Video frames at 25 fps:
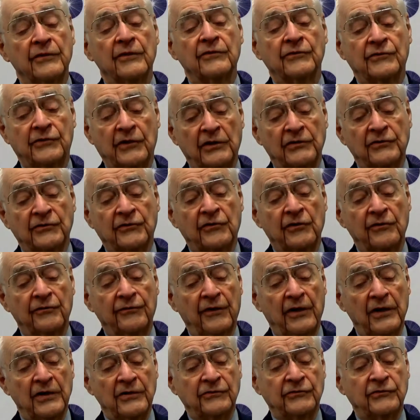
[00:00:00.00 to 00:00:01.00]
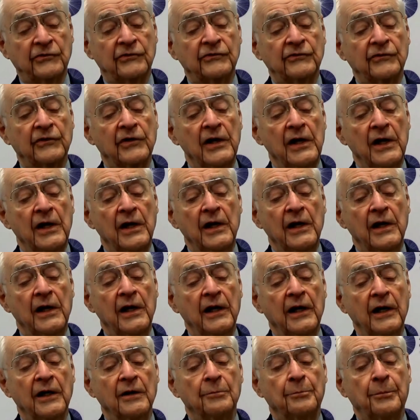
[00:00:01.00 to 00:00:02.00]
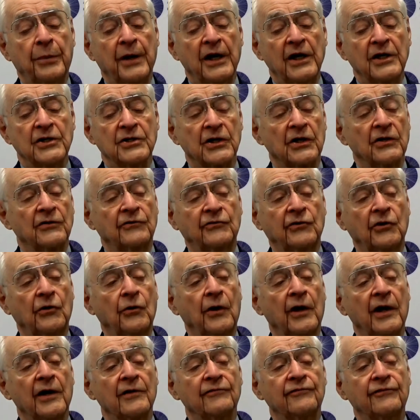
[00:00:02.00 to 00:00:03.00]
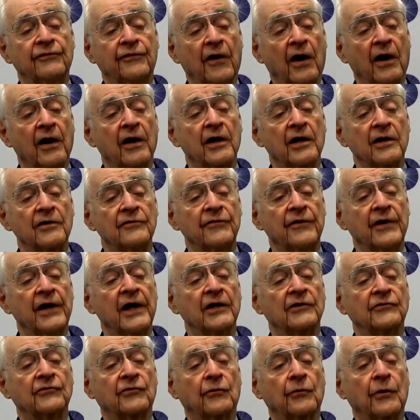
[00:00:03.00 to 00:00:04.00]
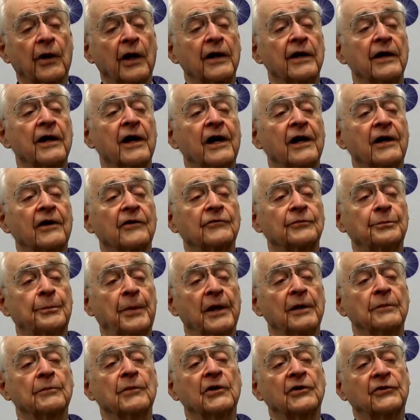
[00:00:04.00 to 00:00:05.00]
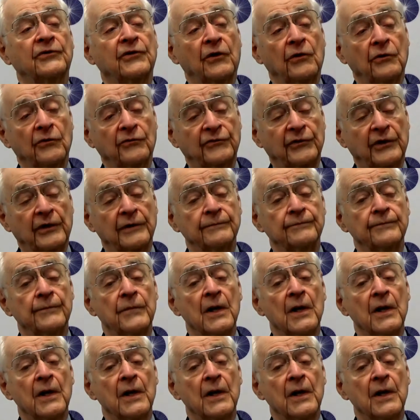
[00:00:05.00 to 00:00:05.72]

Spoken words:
such devices in patients who have far advanced retinitis pigmentosa.